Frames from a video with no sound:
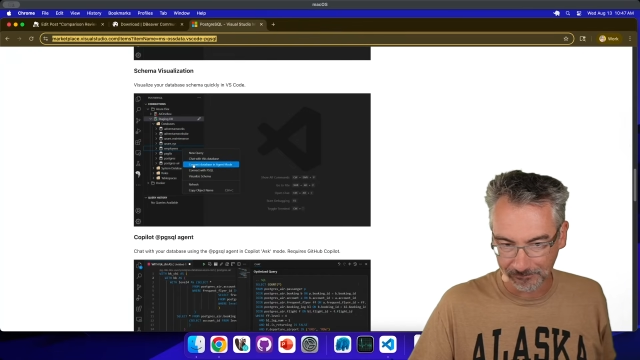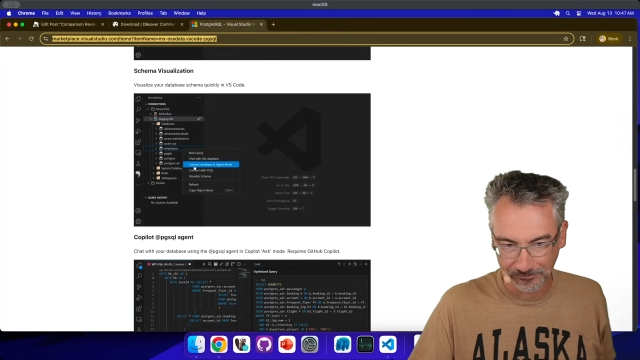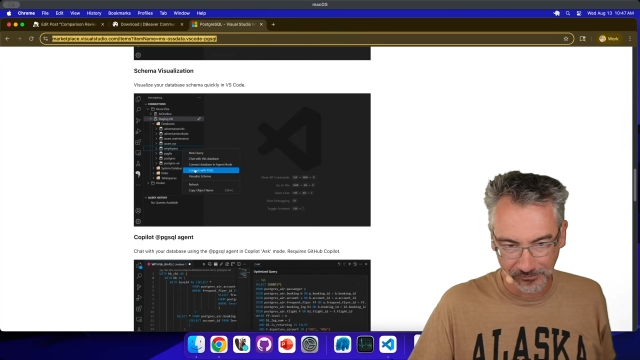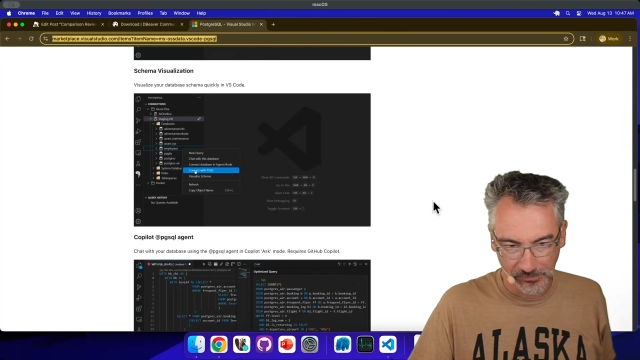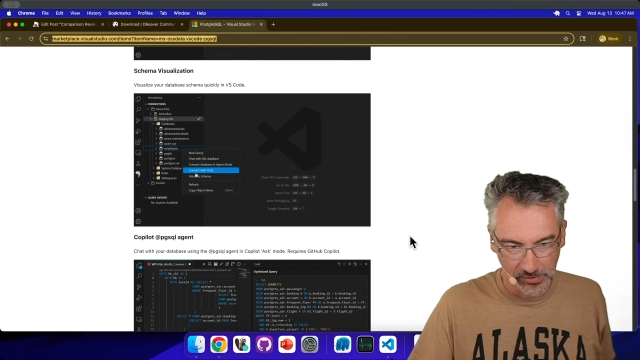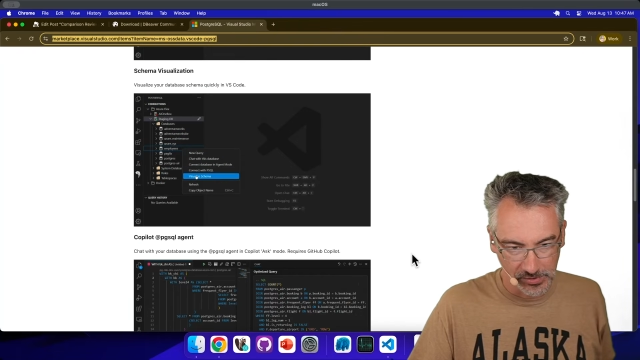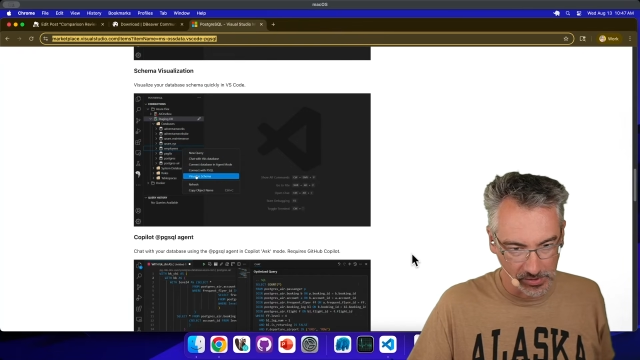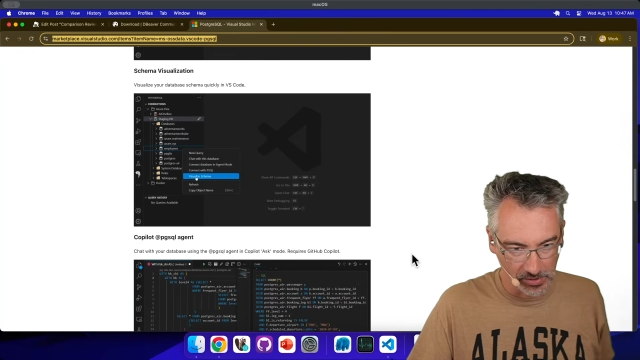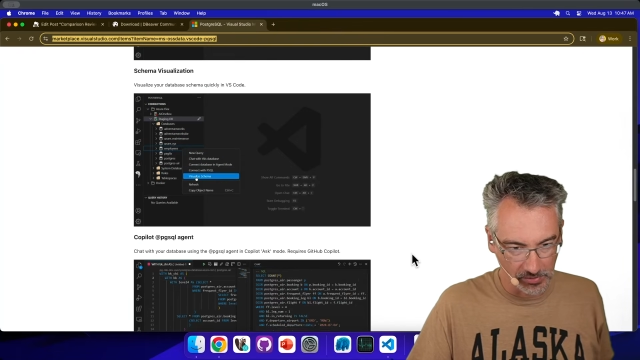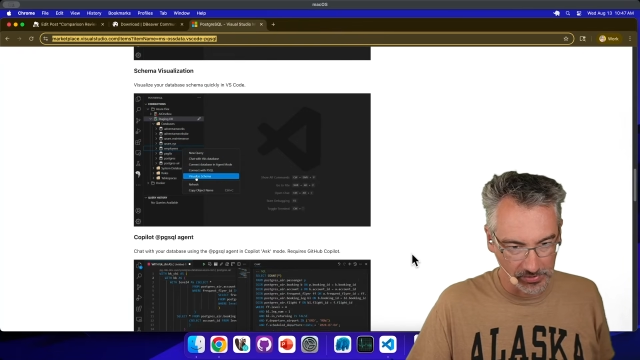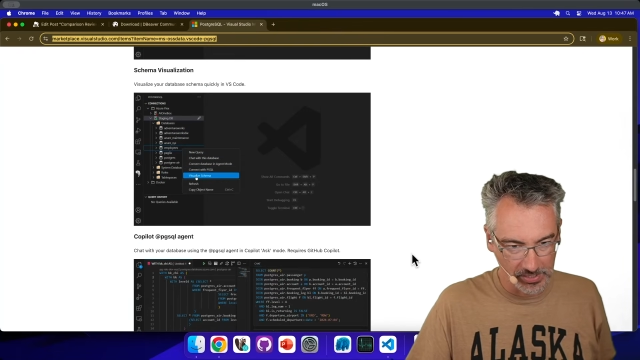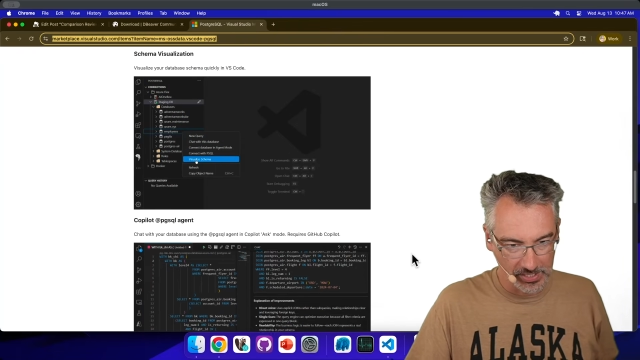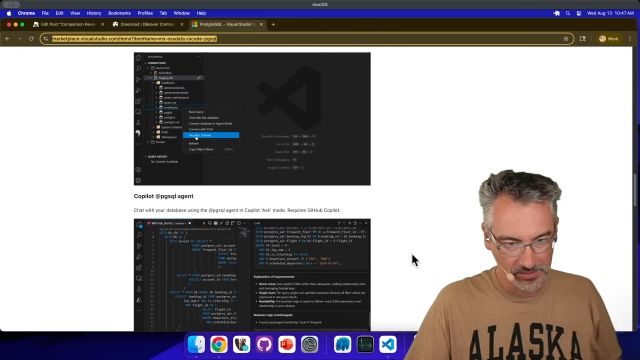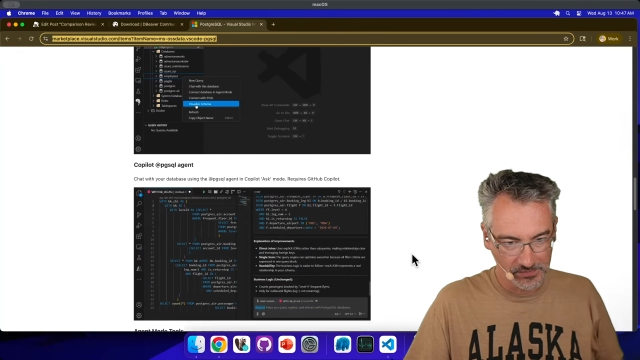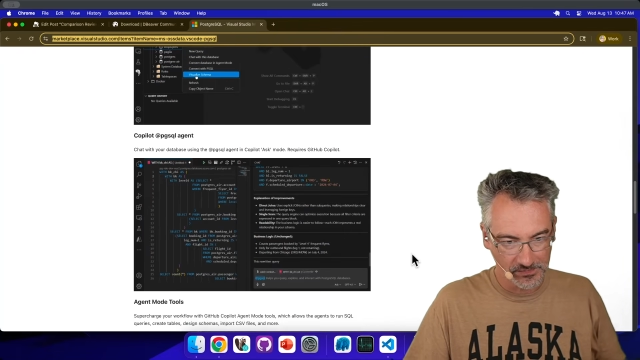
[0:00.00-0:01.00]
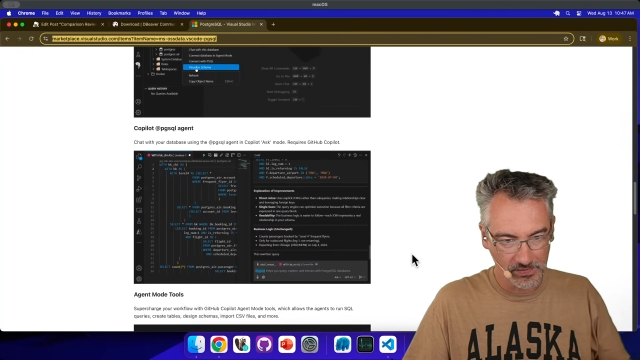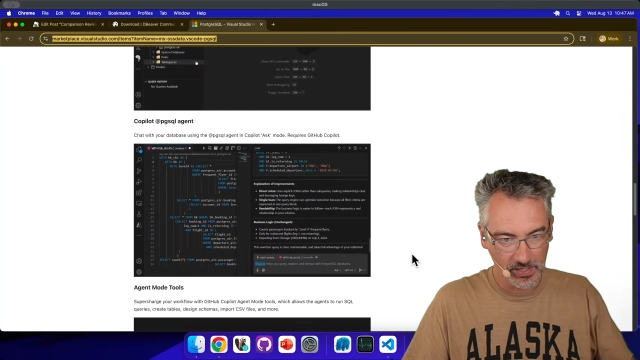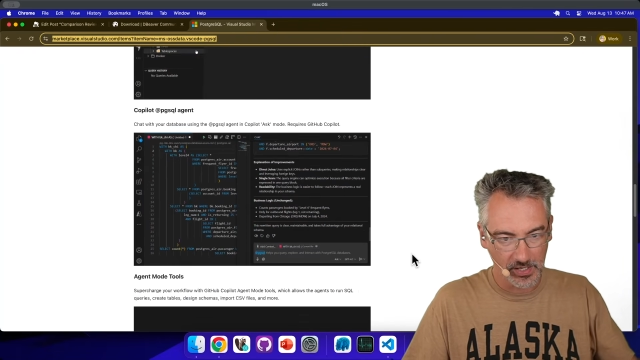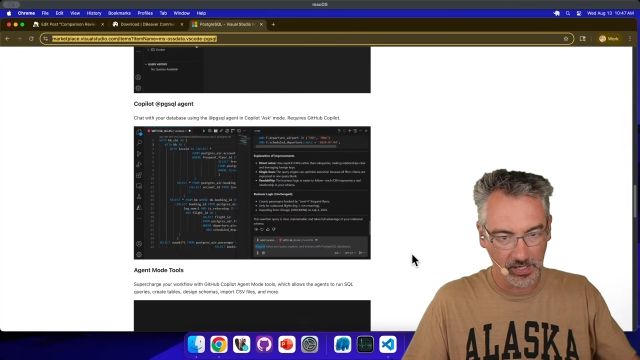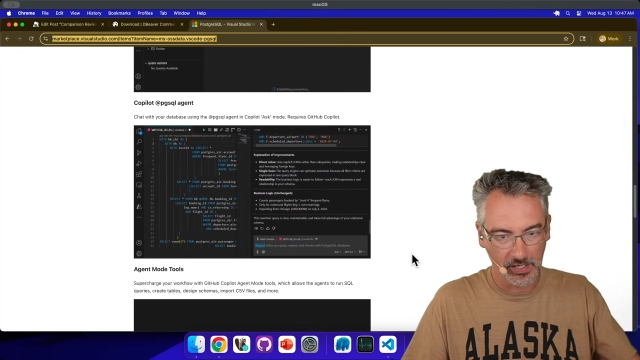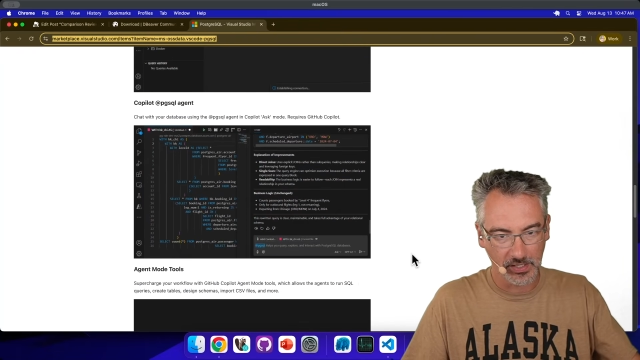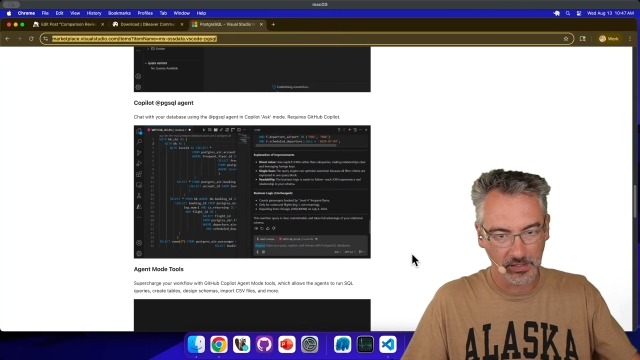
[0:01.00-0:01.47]
So that's
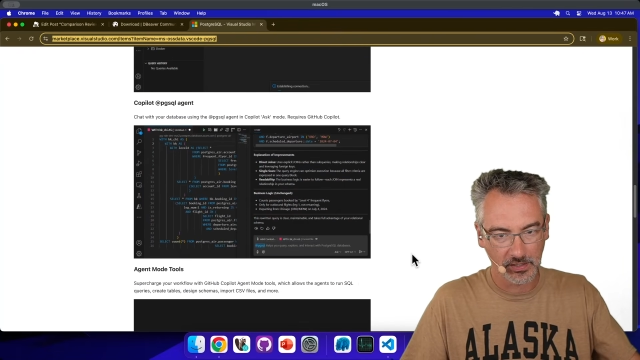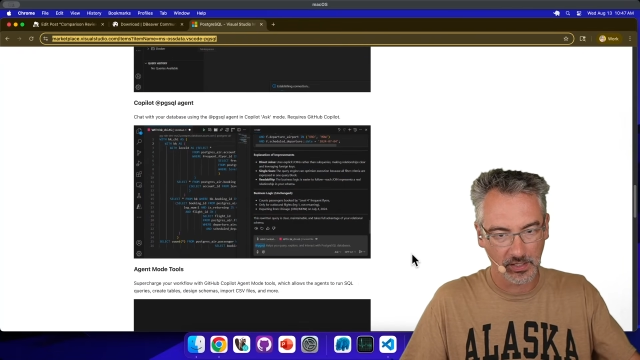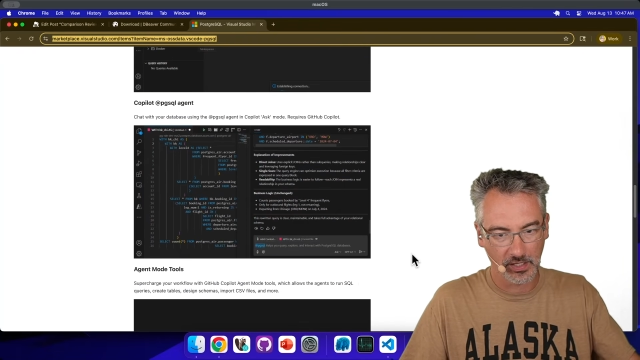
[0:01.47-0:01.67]
fine